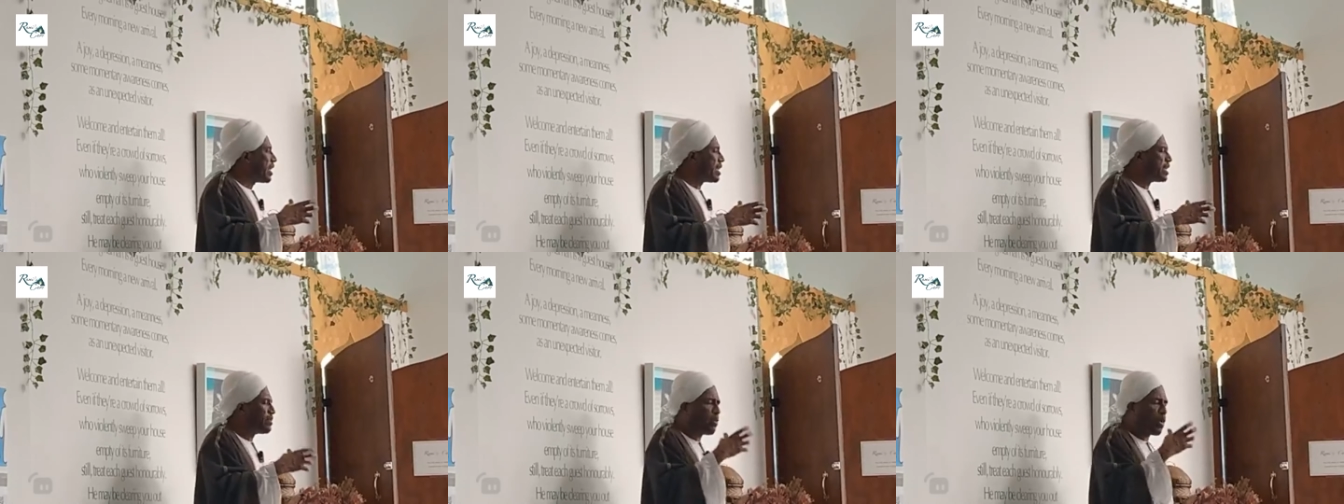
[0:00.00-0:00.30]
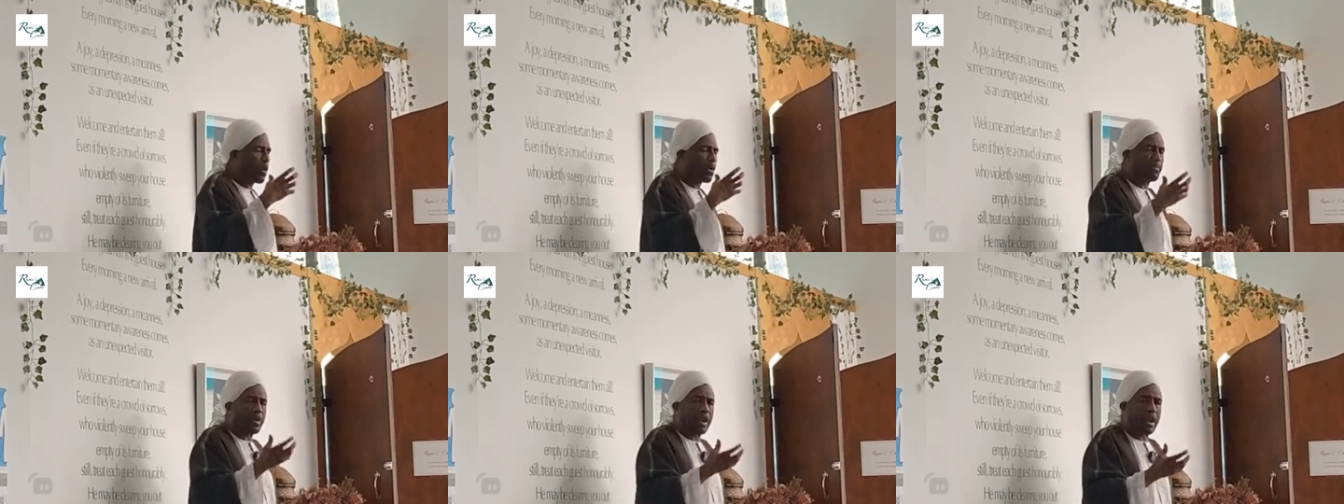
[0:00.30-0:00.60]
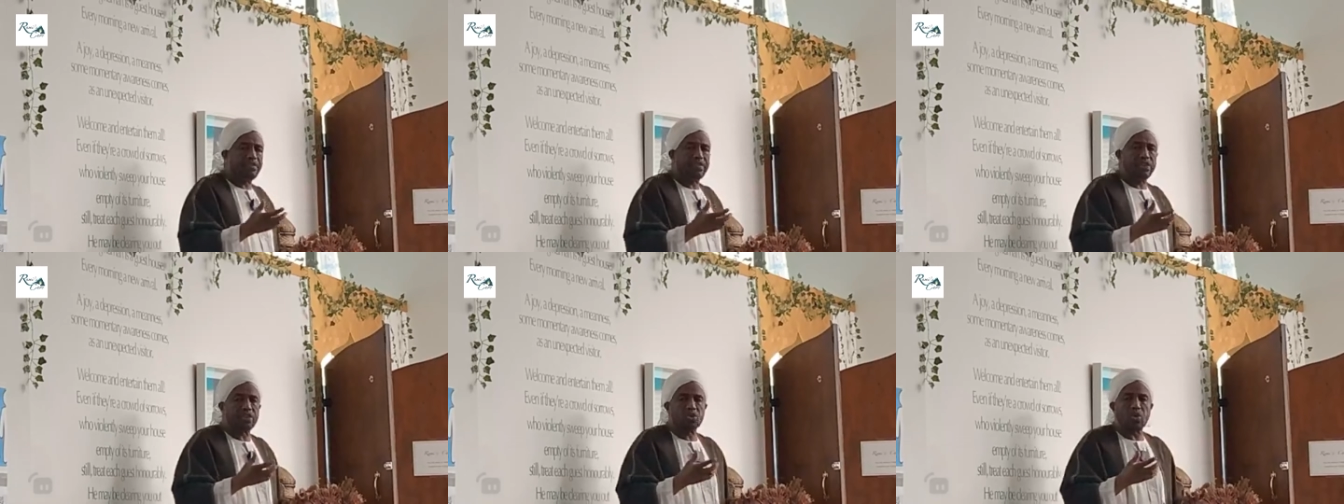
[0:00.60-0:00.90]
is more
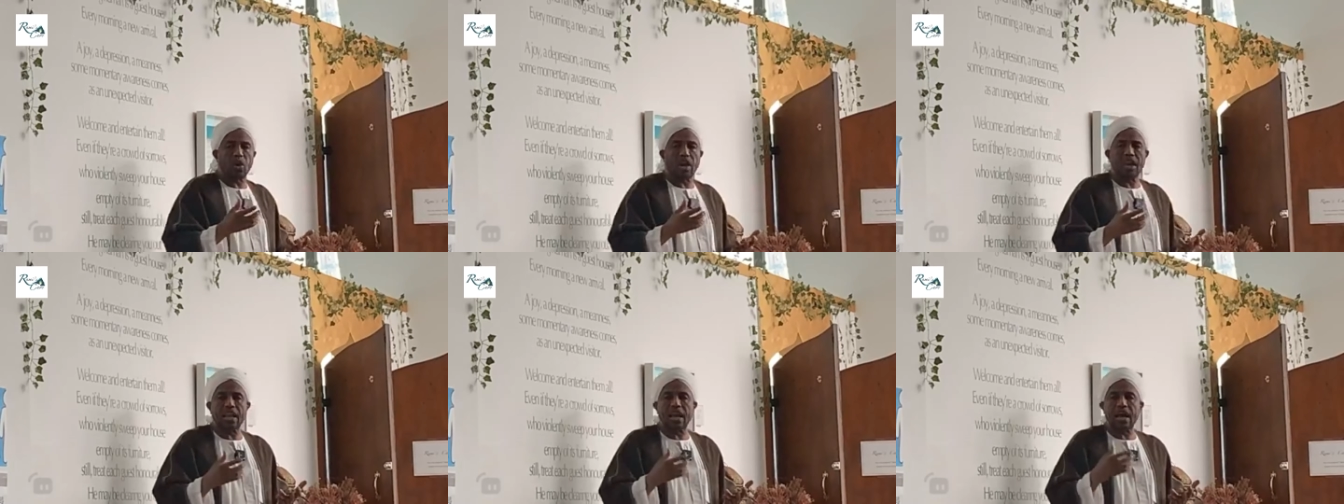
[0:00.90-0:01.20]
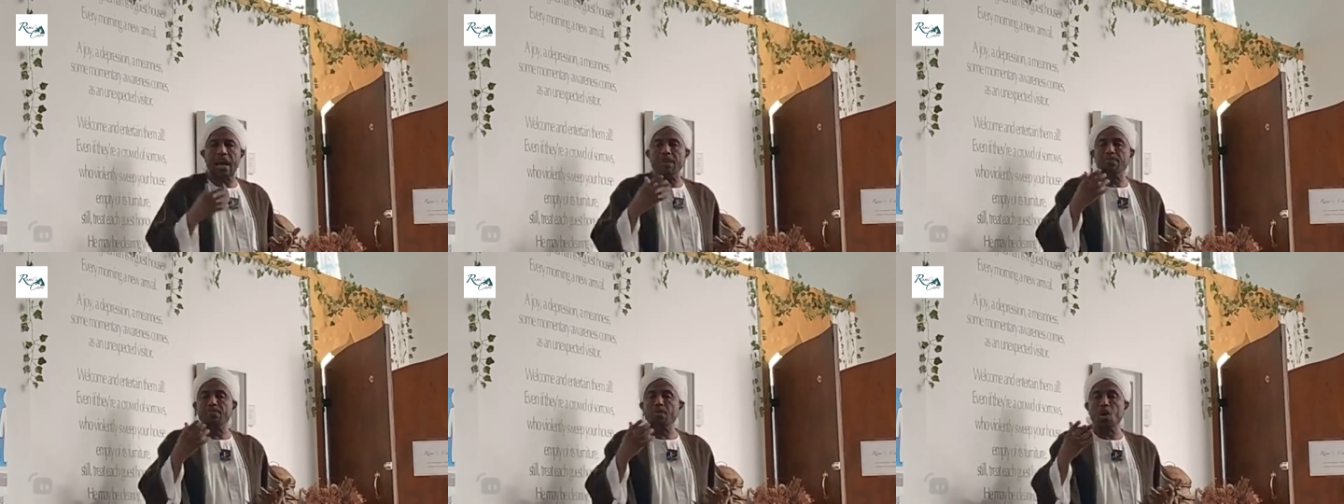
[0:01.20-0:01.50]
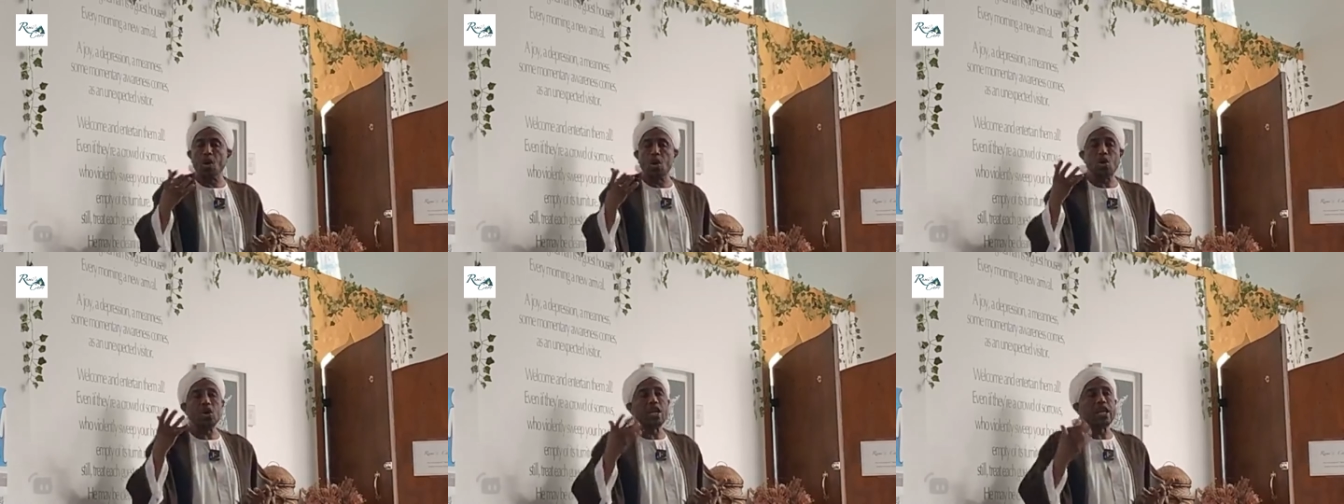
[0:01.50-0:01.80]
beloved to Allah and
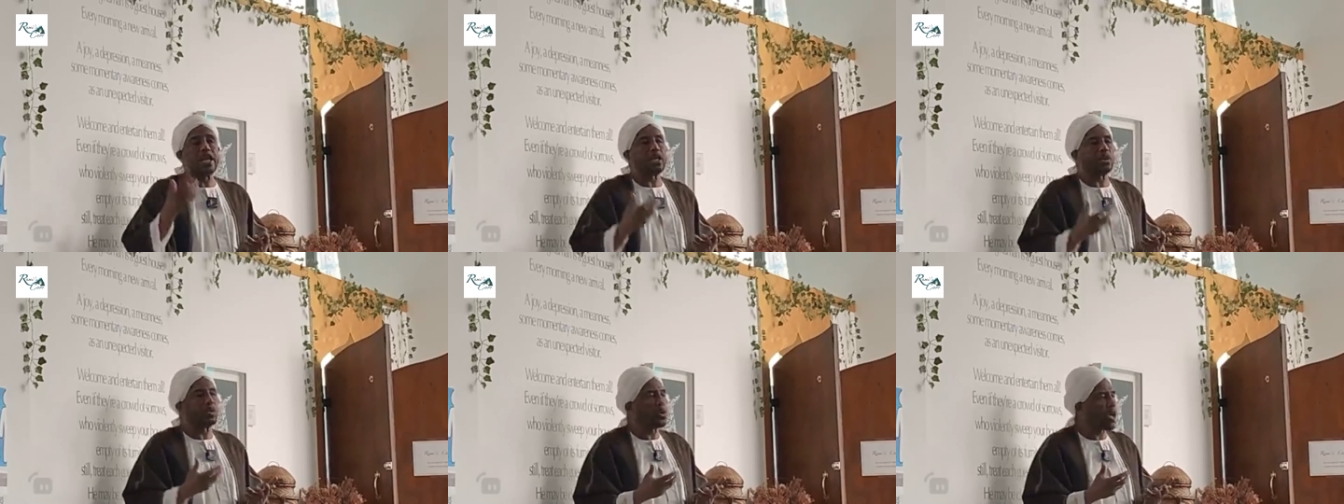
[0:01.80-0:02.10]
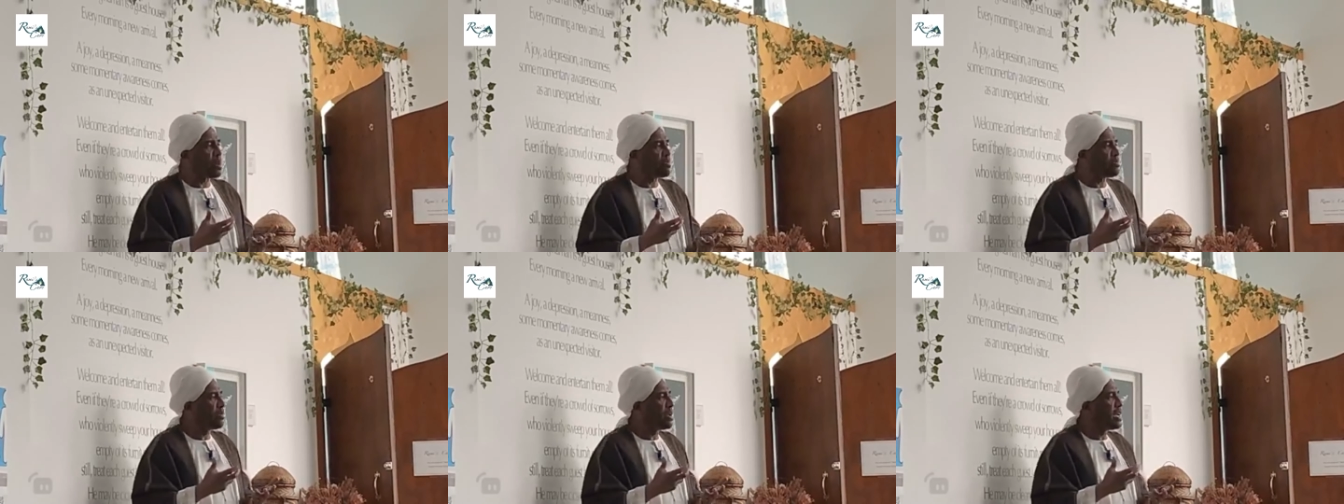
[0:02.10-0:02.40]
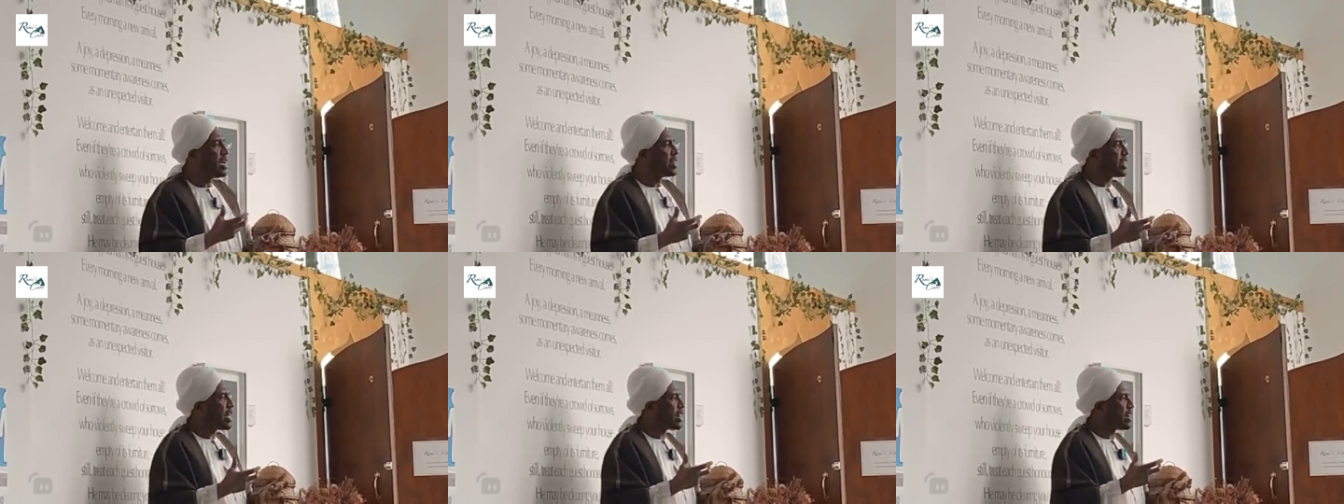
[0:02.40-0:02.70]
more nearer to Him
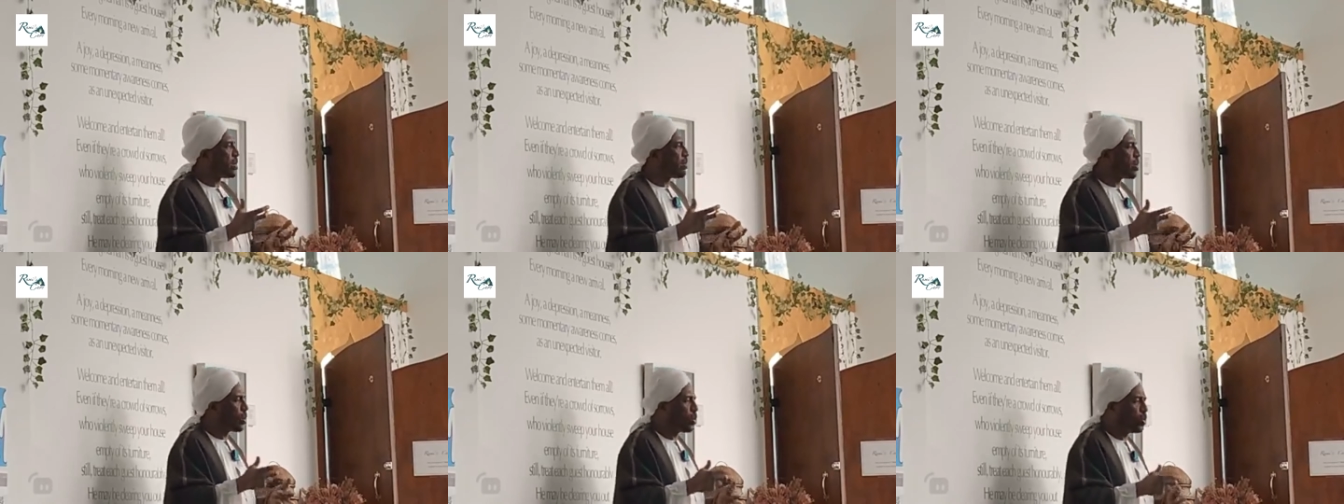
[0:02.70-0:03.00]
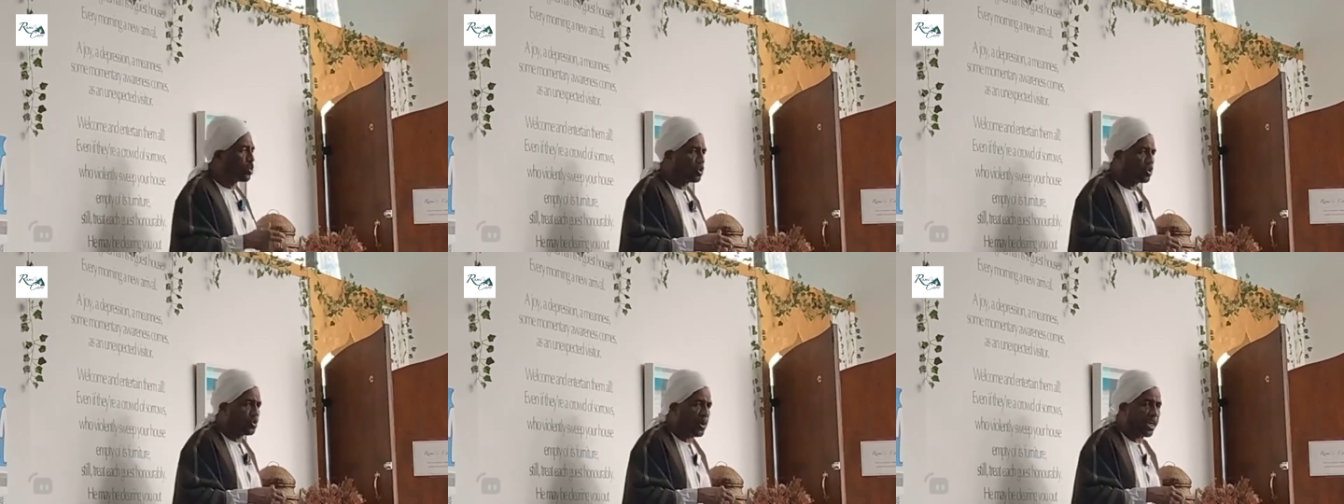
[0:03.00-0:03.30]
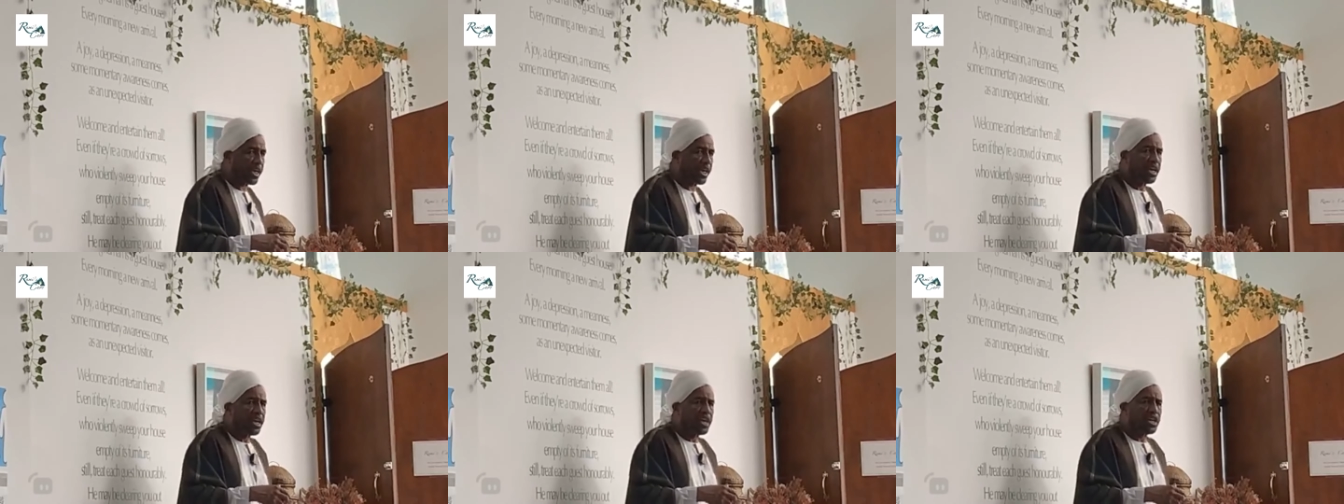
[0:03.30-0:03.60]
than the one who is
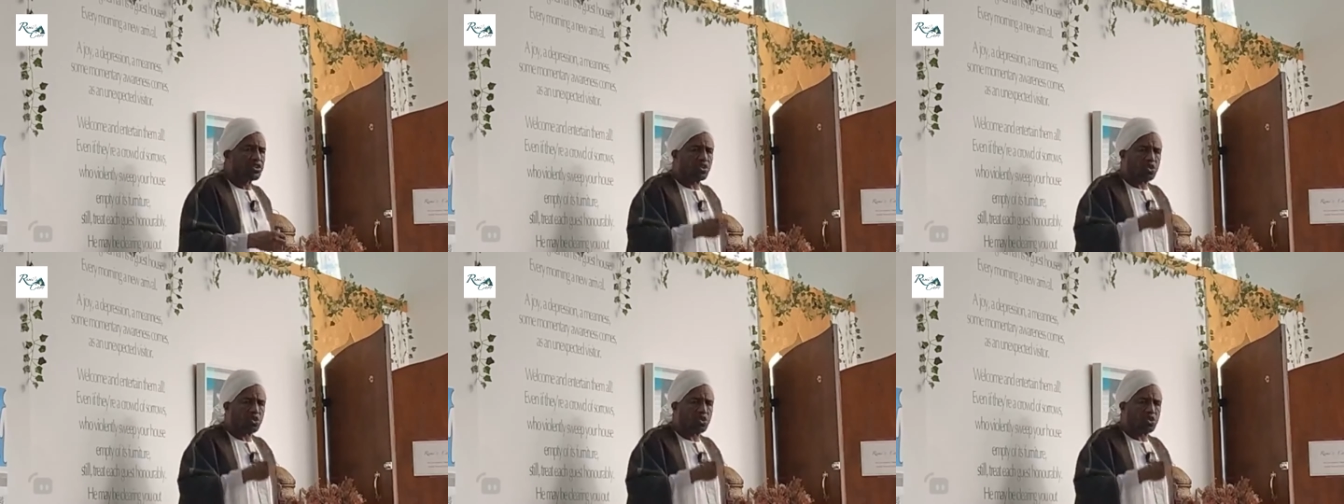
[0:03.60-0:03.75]
weak.